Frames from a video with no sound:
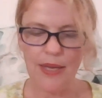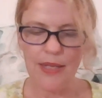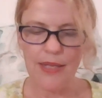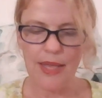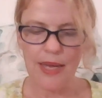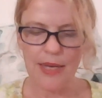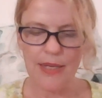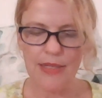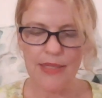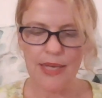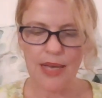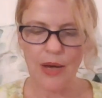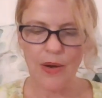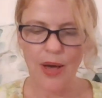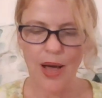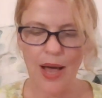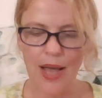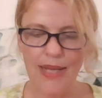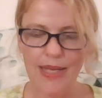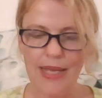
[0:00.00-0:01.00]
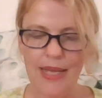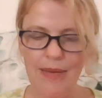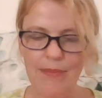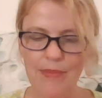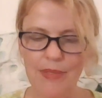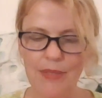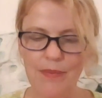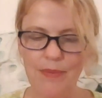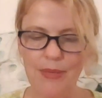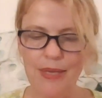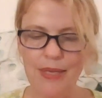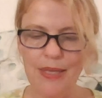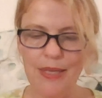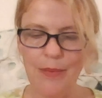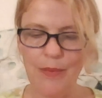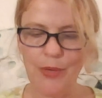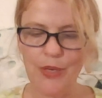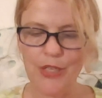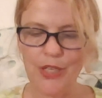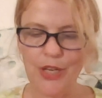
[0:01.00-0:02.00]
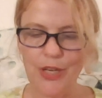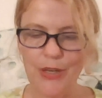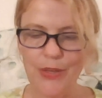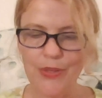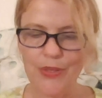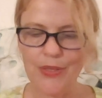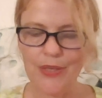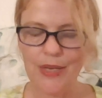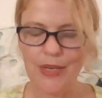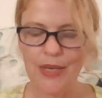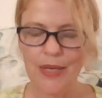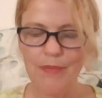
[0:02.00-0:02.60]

and that is how I came to be at Limmeridge House.